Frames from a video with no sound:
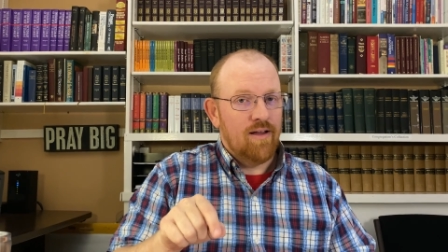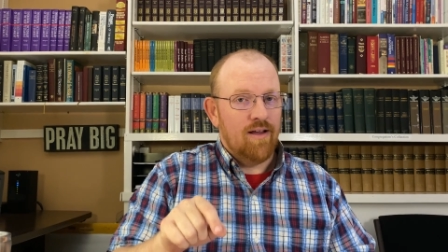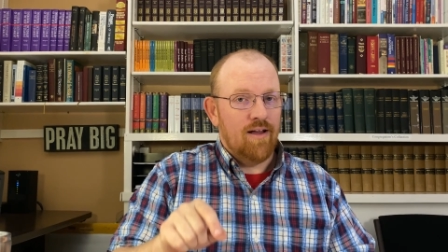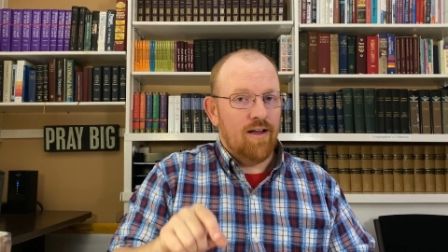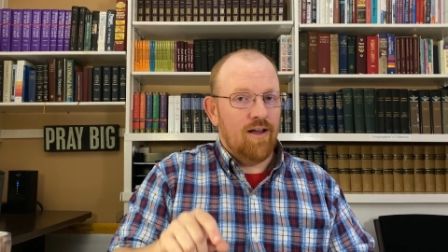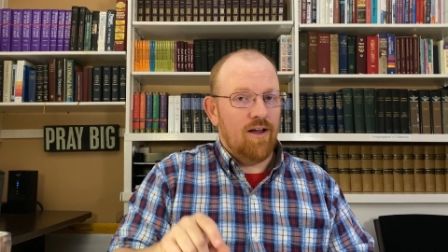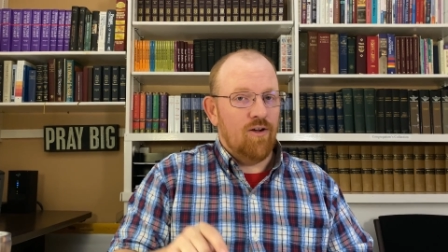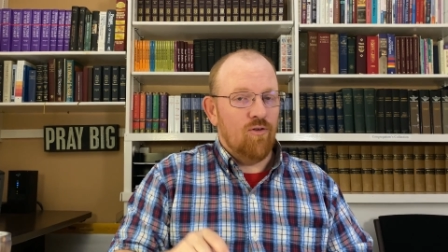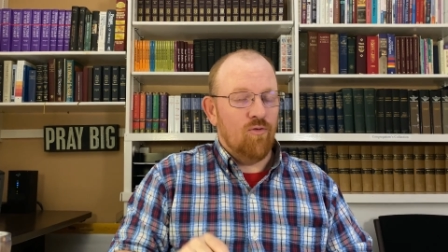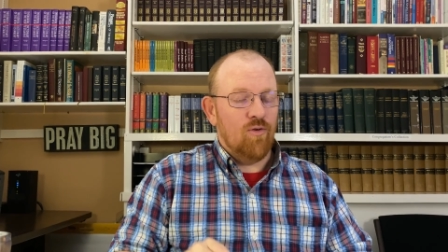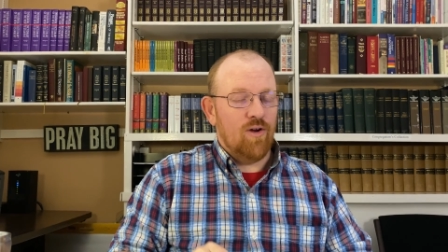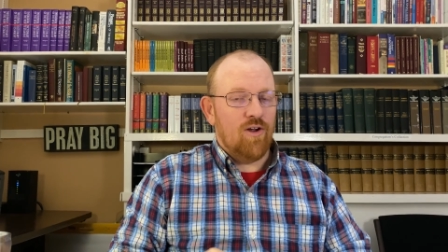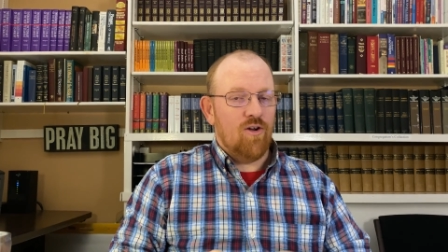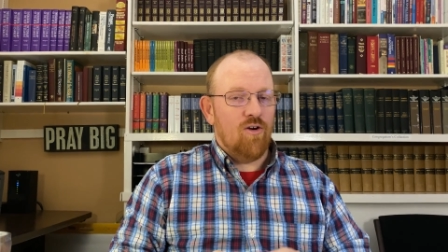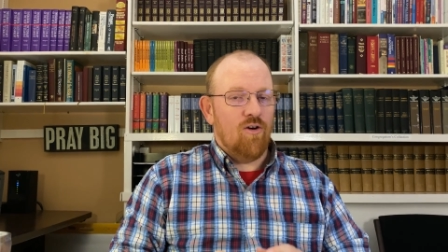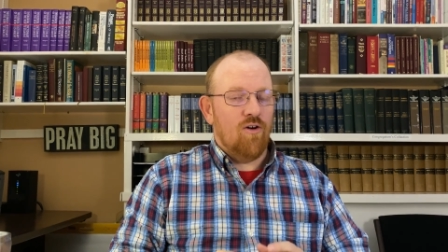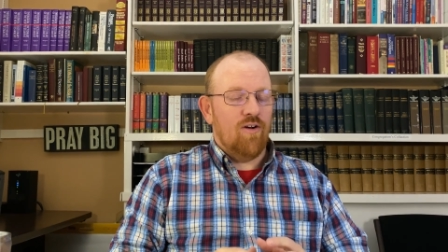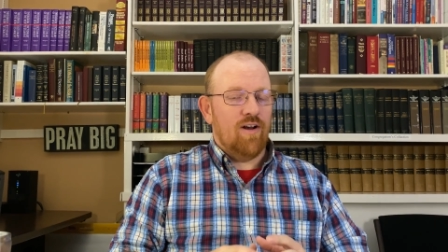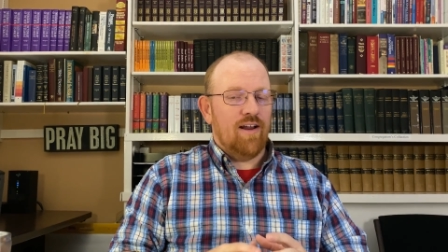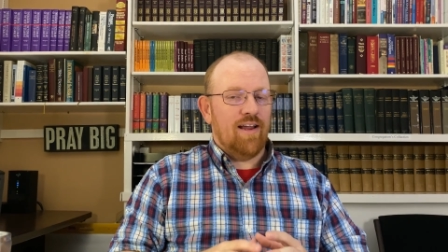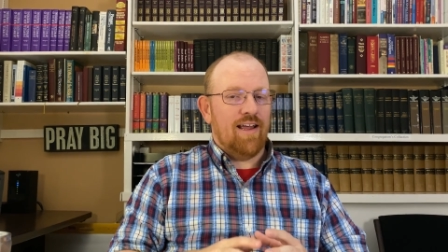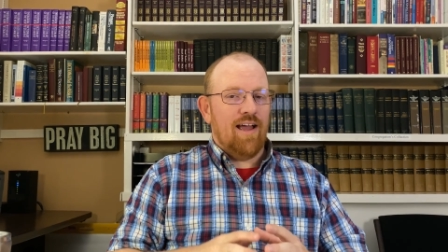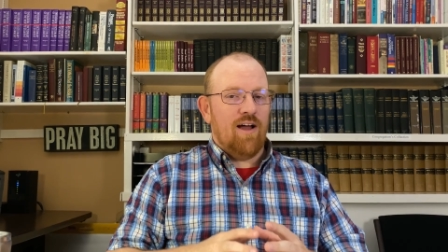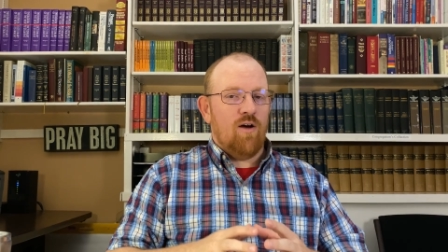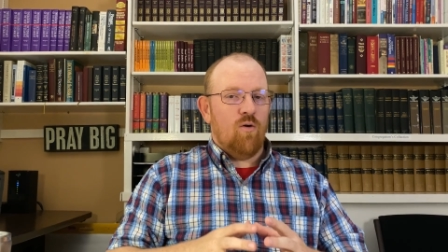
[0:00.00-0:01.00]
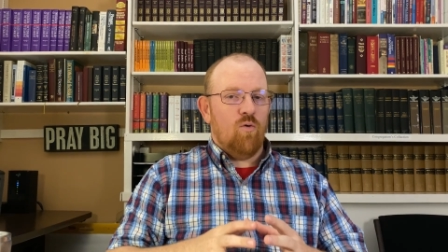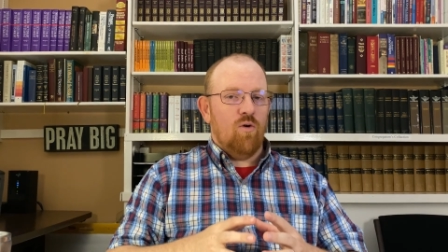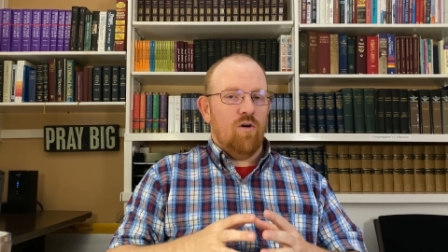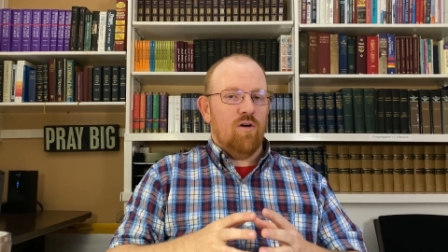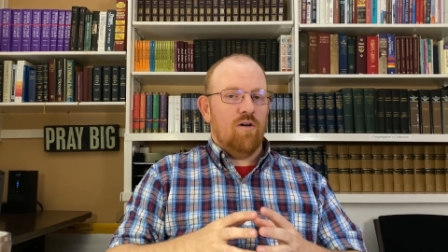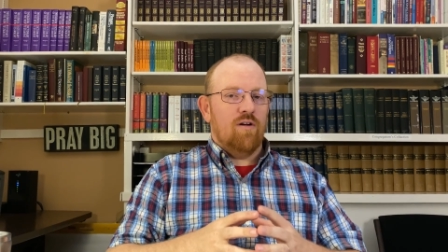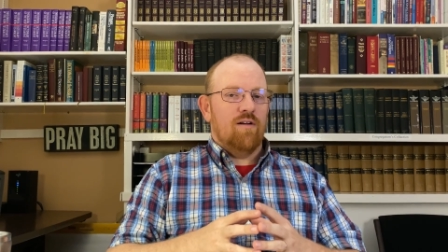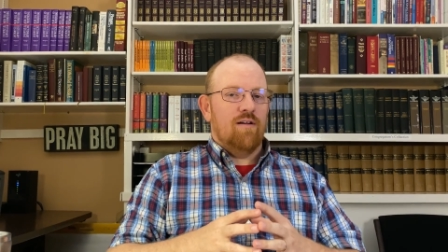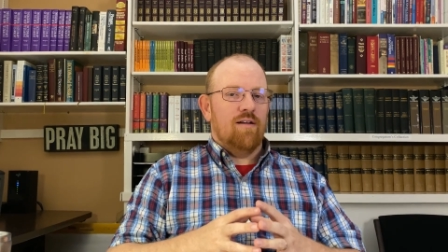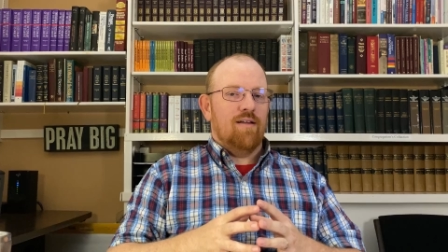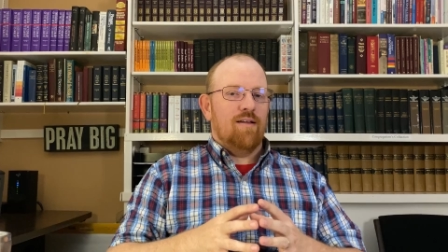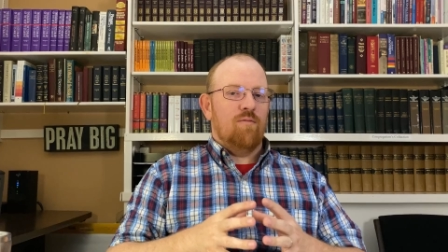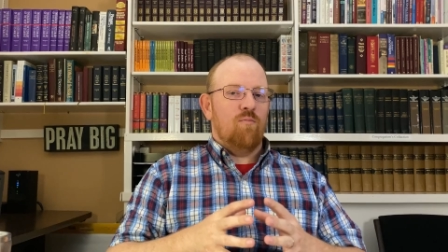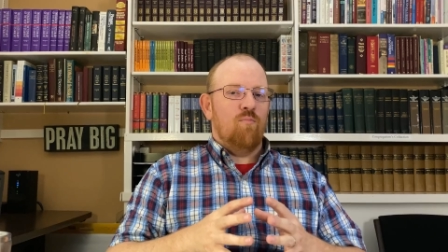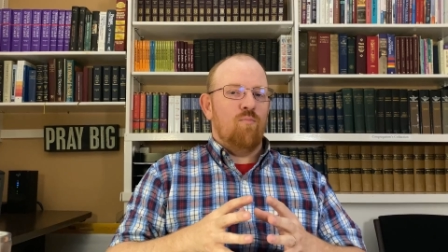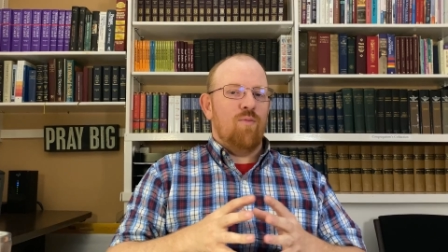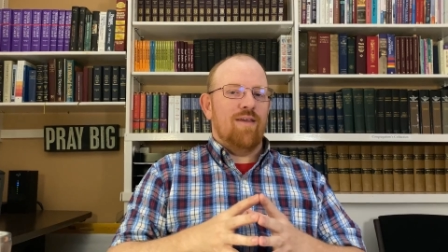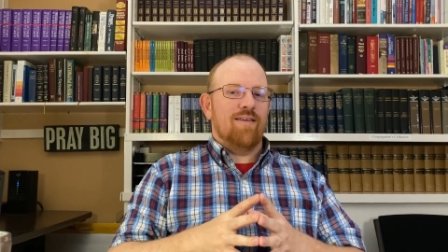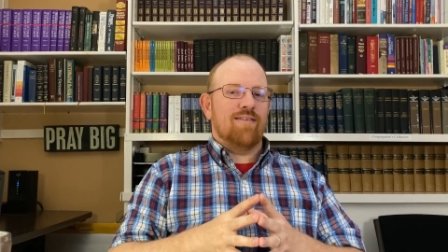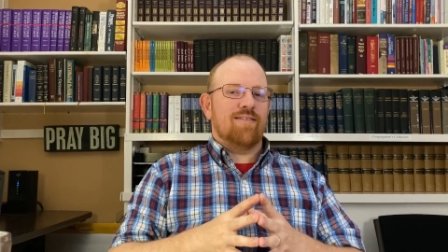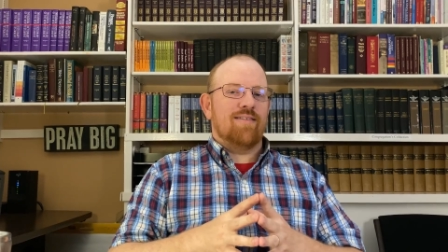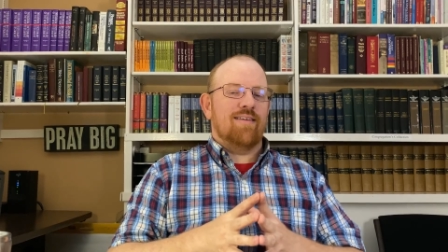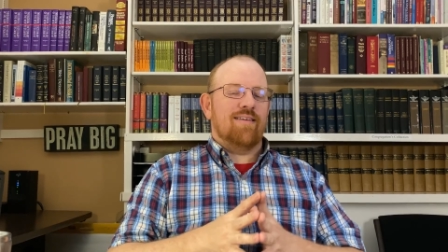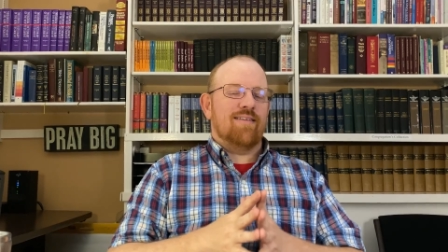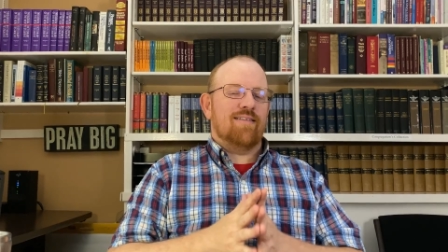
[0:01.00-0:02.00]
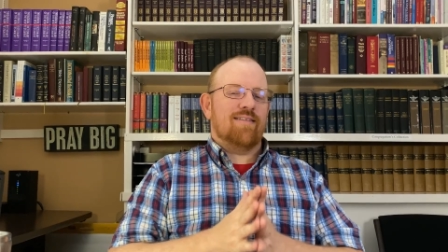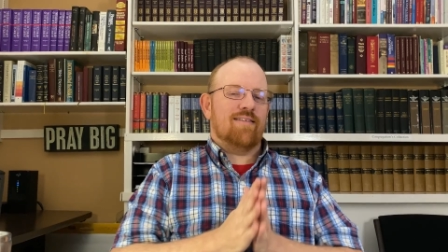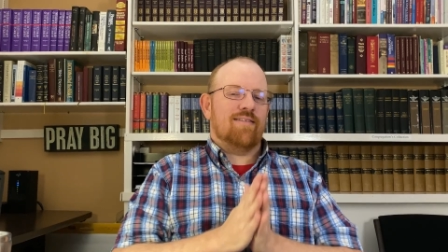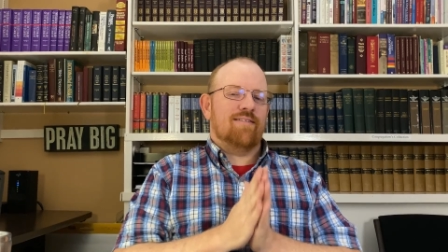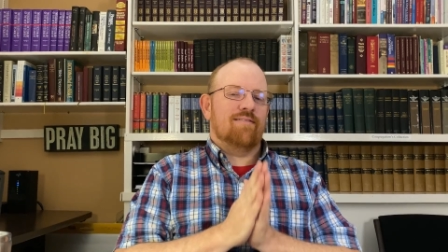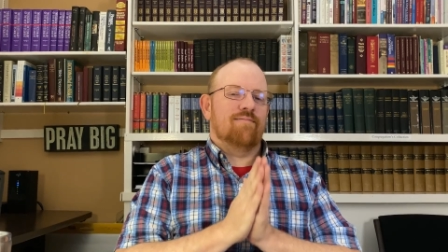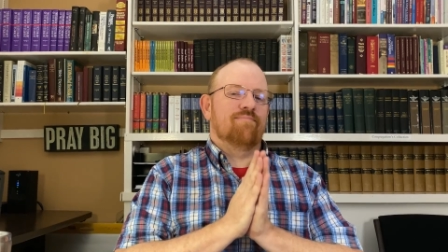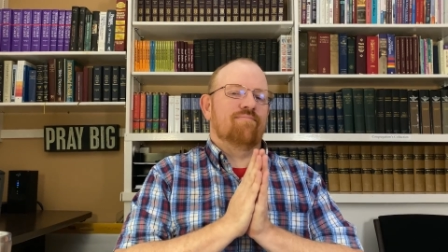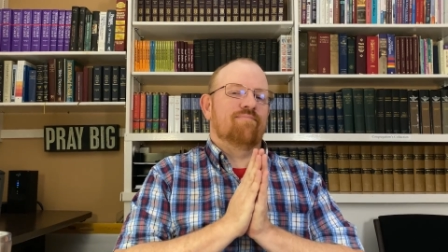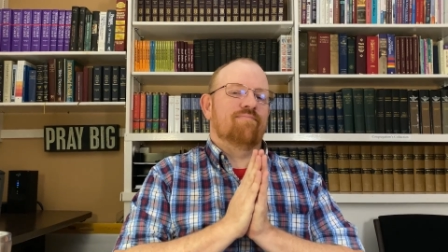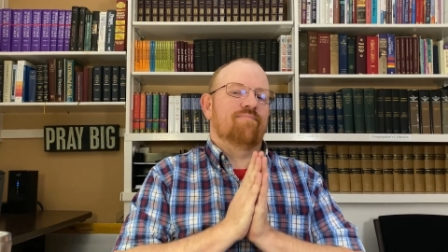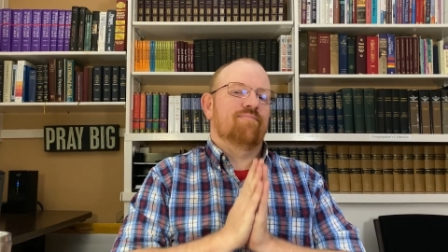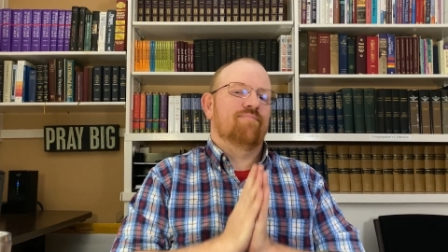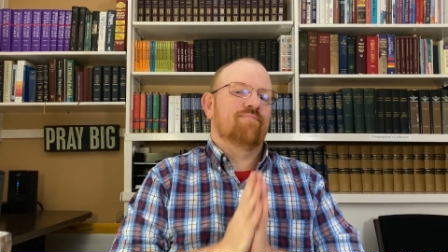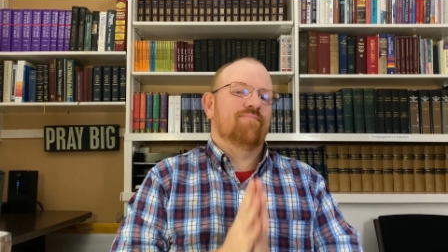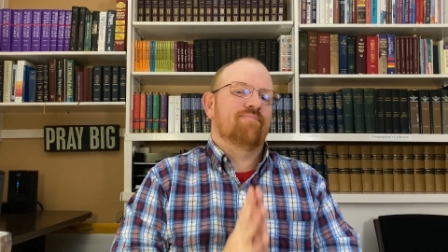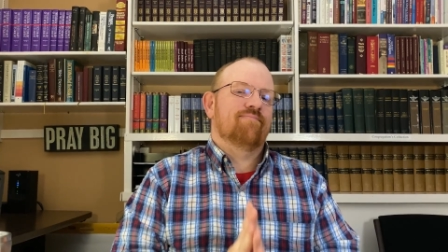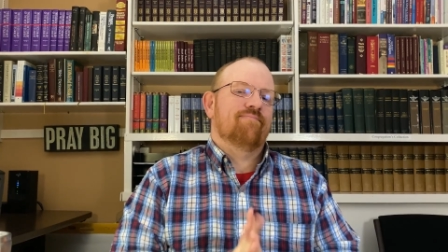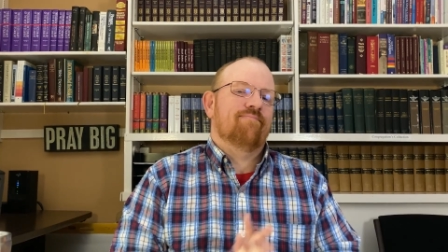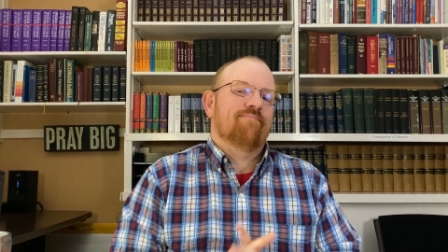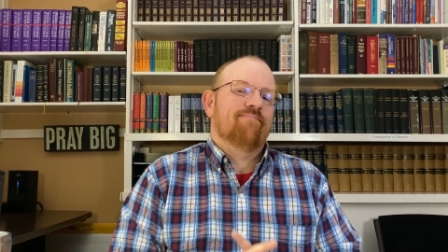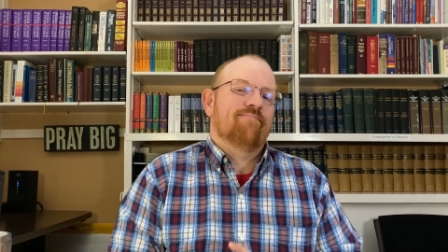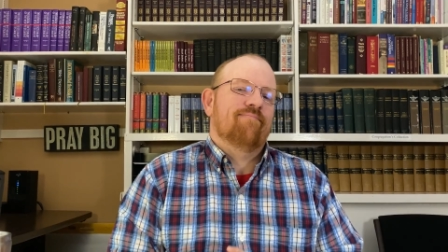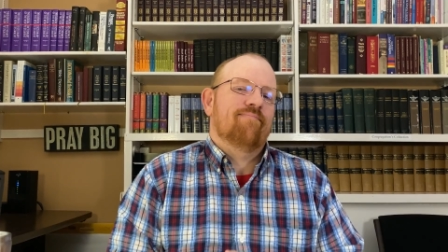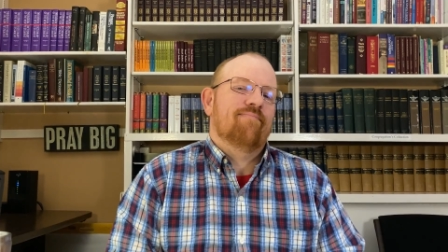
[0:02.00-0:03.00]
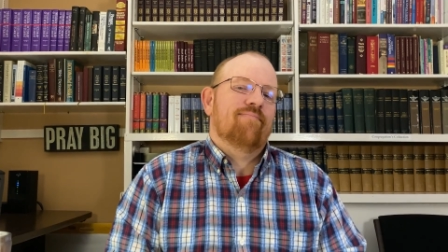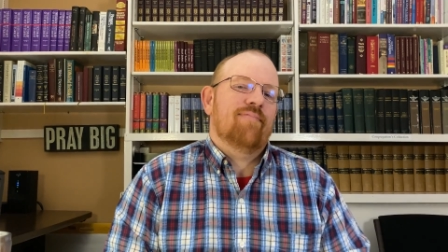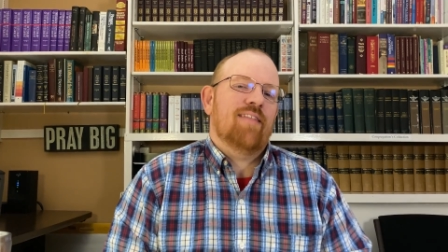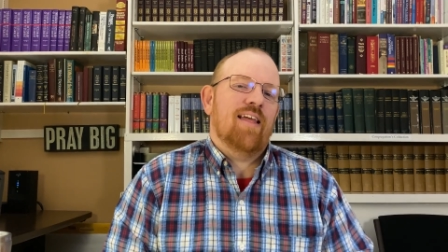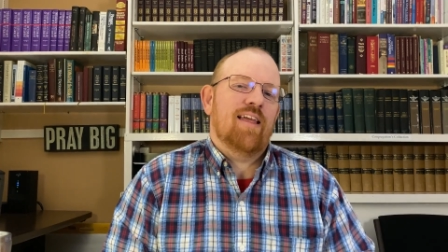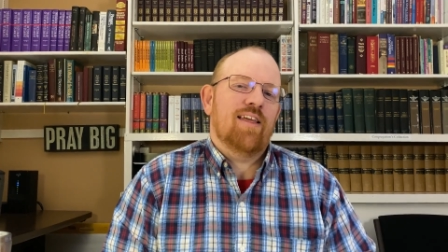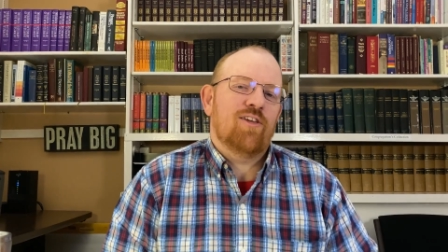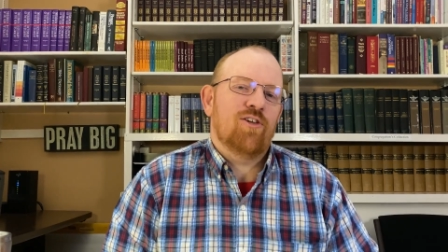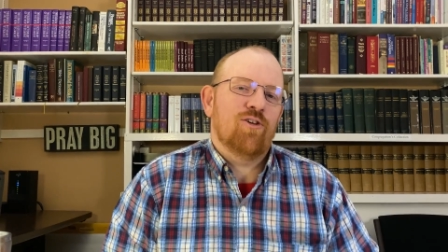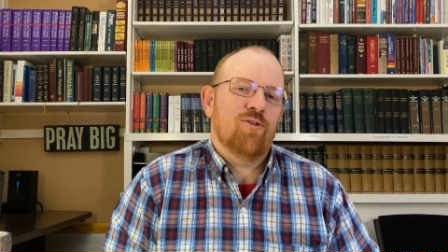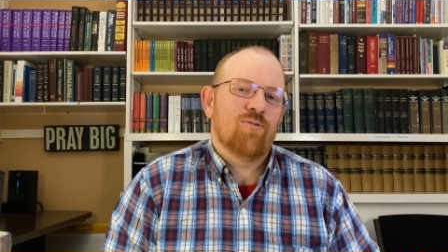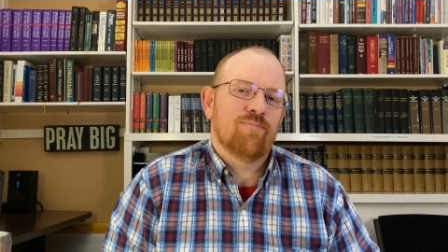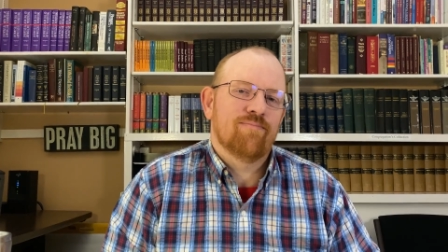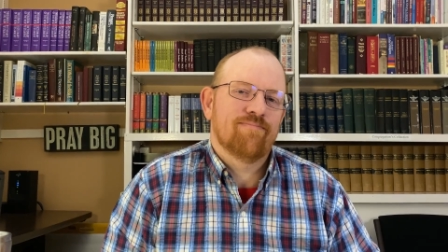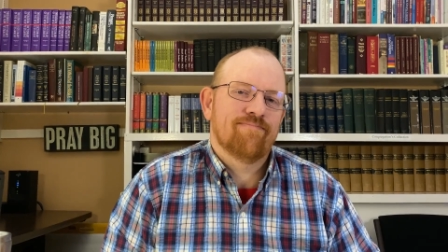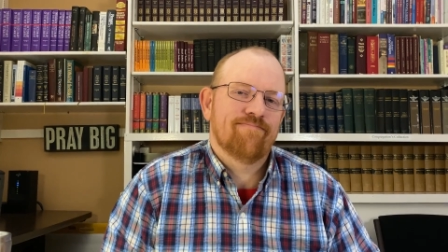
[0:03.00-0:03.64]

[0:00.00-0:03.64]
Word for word: uh, regarding our business. Thank you.